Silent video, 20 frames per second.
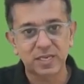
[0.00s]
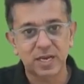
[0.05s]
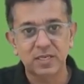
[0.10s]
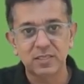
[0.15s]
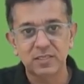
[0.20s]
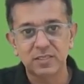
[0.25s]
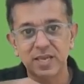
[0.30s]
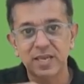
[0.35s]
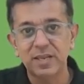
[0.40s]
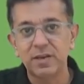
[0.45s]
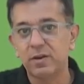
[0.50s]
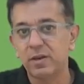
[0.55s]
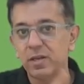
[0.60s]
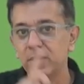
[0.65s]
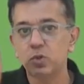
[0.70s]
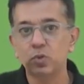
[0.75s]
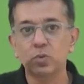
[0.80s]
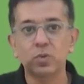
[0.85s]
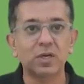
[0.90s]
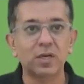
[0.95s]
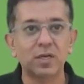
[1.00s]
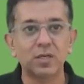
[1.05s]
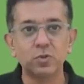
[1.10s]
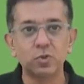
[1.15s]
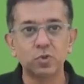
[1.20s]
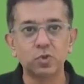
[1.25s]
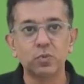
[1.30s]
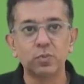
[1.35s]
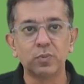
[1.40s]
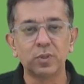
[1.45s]
us and reach to the
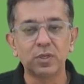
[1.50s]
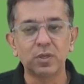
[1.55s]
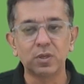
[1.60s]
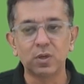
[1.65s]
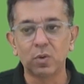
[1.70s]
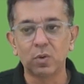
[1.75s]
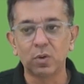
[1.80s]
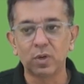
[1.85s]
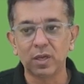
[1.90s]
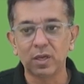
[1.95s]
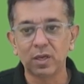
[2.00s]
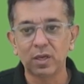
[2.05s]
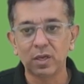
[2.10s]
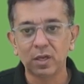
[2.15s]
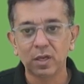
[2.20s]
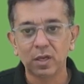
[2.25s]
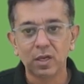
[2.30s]
consumer, okay,